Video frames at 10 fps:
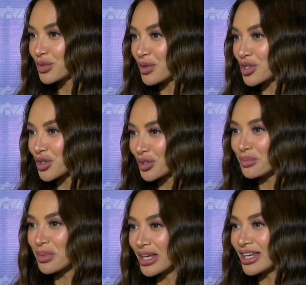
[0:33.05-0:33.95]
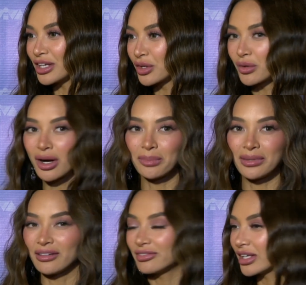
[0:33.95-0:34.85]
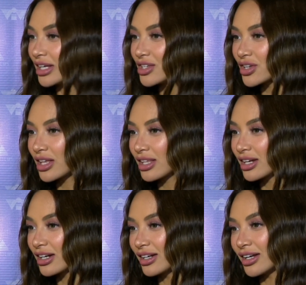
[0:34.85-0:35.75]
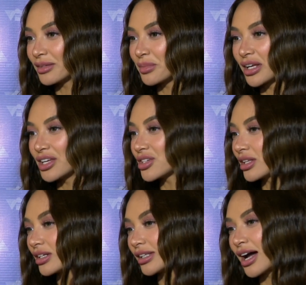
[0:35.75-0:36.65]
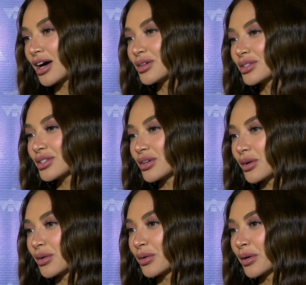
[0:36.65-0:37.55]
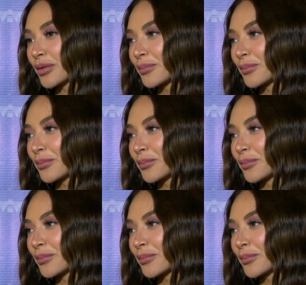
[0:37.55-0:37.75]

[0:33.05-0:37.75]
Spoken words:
we should be, you know, uplifting each other and not bring each other down. So,